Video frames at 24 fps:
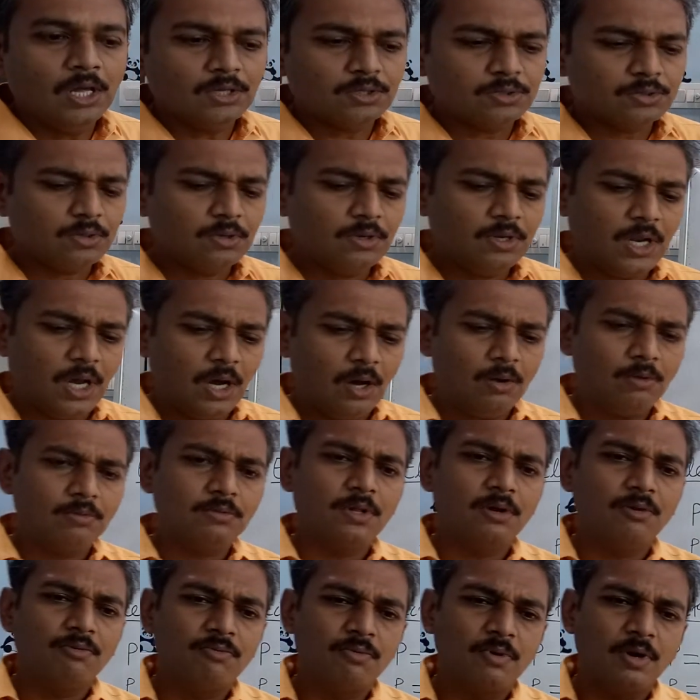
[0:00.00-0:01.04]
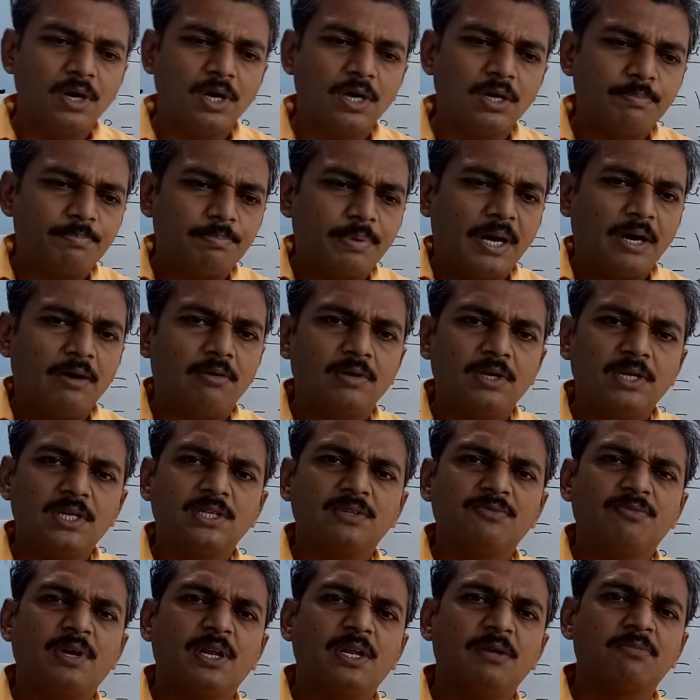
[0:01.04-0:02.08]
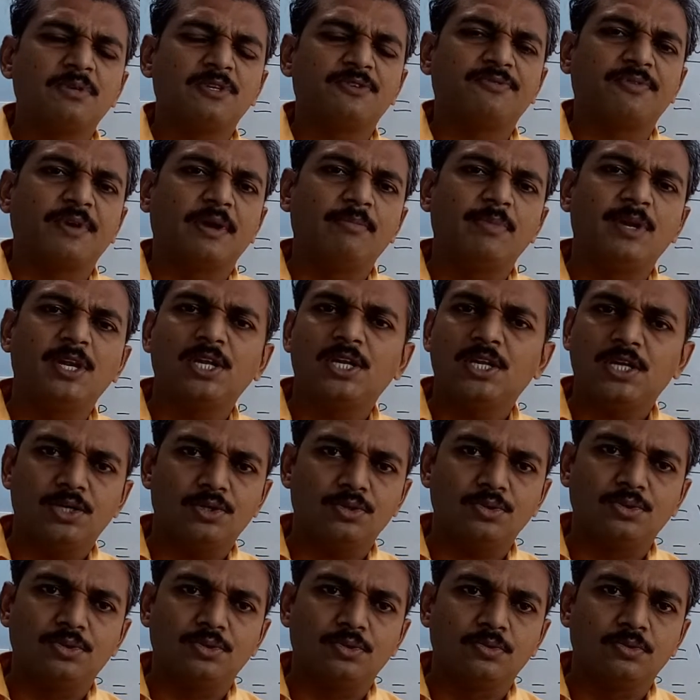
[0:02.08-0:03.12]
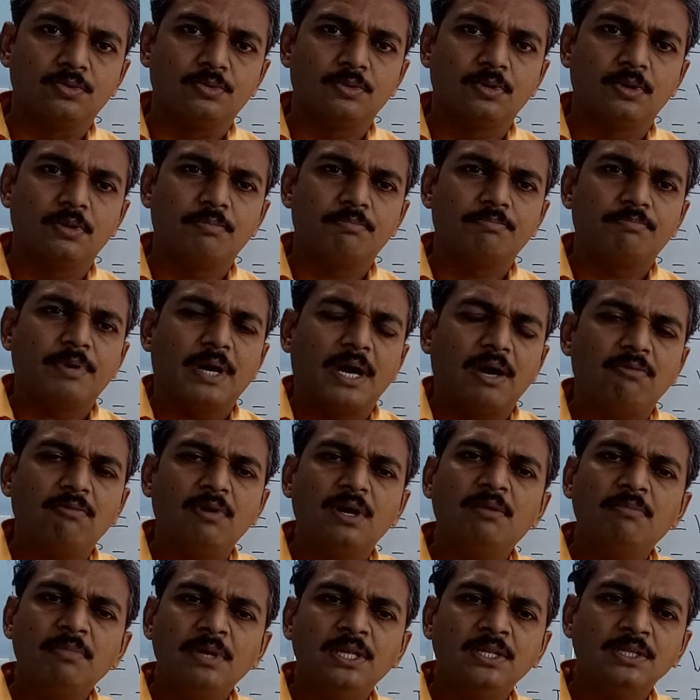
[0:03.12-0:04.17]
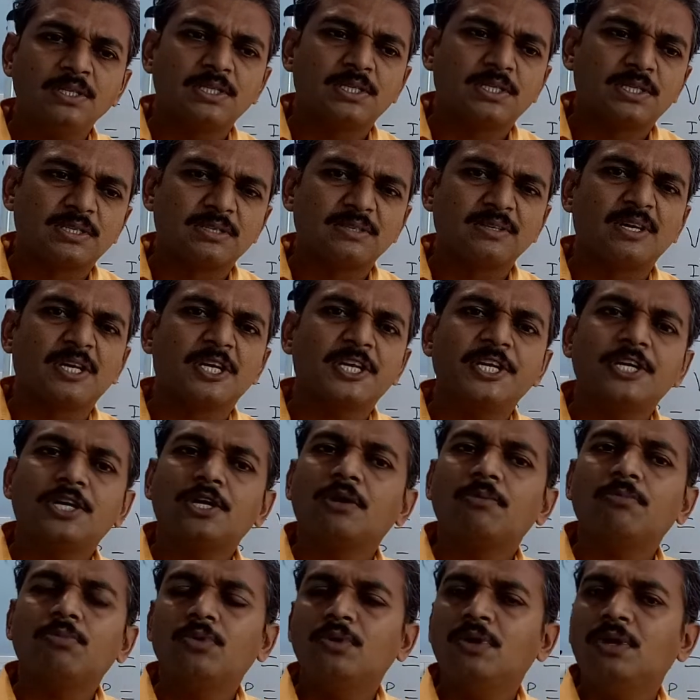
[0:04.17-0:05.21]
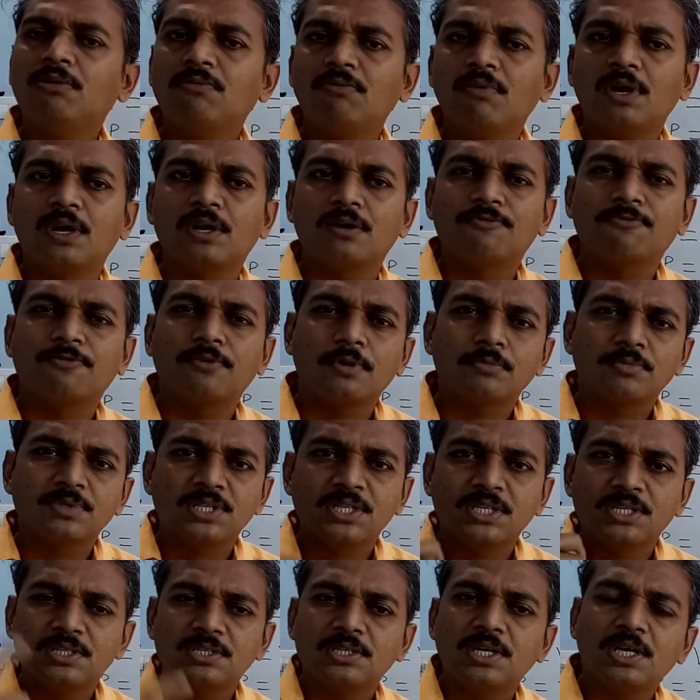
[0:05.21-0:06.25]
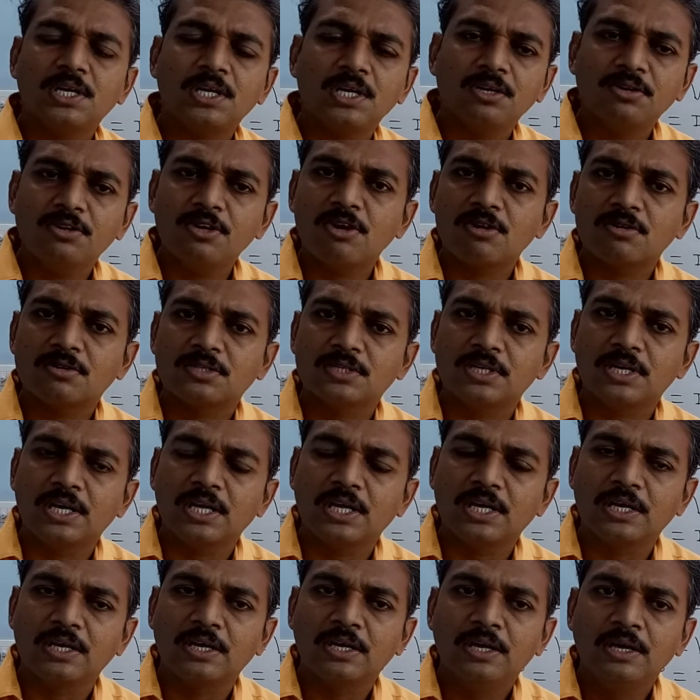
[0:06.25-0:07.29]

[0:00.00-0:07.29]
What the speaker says: So now the word power is very much familiar to you. Power means rate of doing work. From 6th standard you are studying.